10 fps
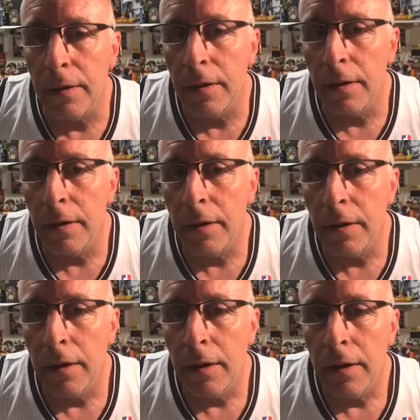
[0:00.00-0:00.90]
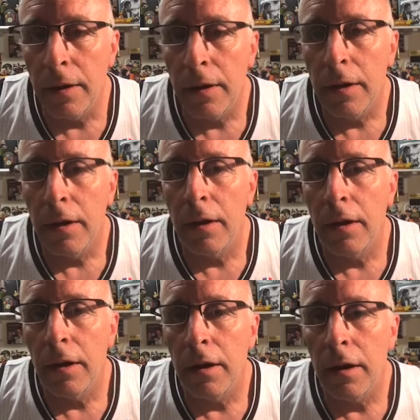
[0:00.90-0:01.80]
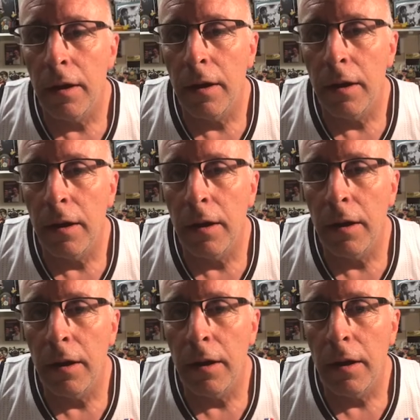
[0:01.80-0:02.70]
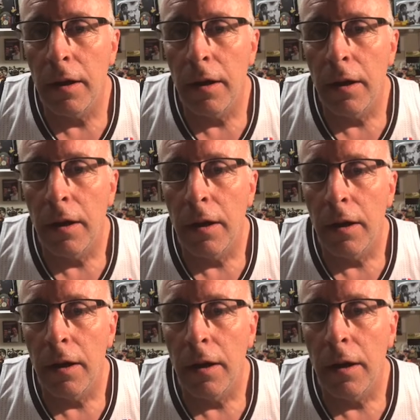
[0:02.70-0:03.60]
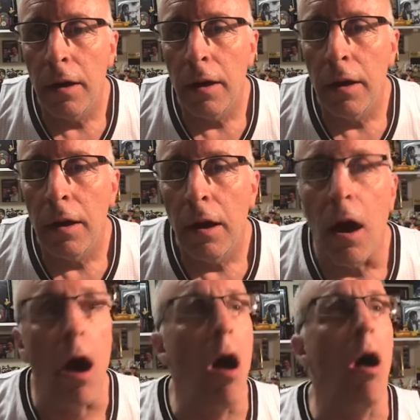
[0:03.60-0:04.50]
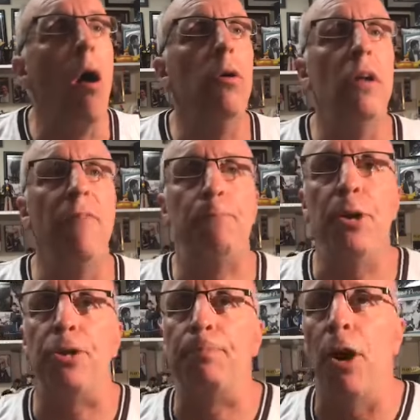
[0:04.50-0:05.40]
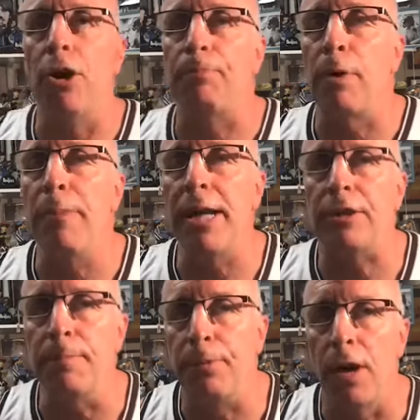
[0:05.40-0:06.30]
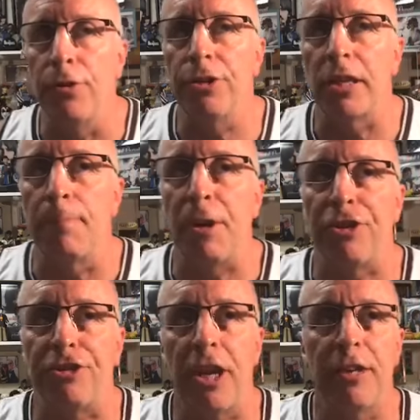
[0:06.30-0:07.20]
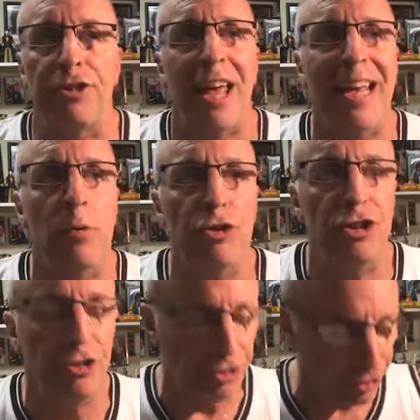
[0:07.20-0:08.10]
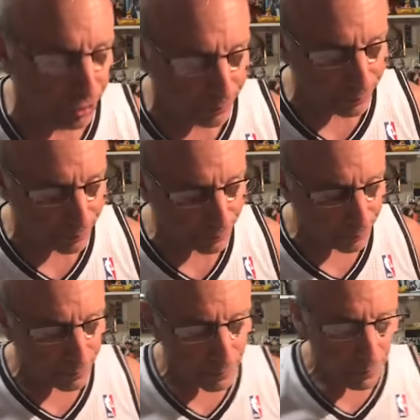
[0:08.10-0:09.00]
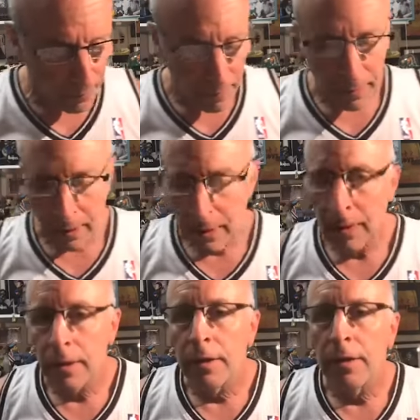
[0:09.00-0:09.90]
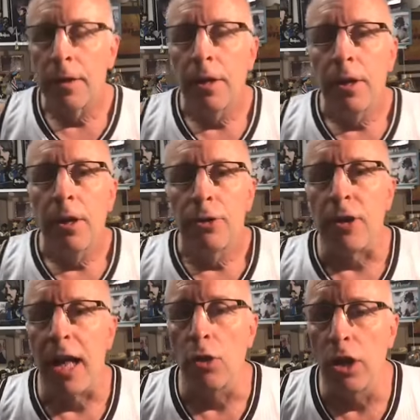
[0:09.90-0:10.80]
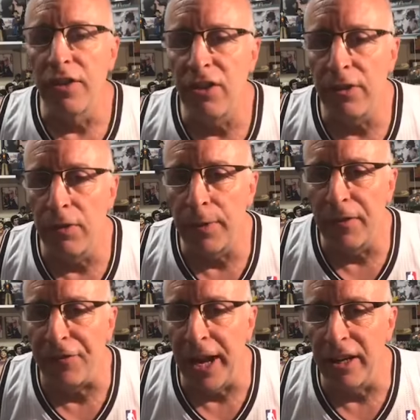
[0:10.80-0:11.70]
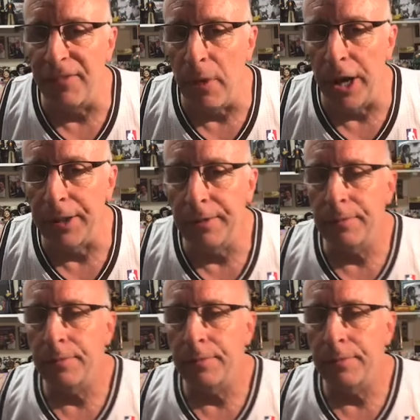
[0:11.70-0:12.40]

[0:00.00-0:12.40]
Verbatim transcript: Bridgeport. We're actually a couple hours out of out of uh, Pittsburgh. Oh, love Pittsburgh. Primanti Brothers got the best sang sandwiches. Oh, I know. So how long have you you've been a fan of mine?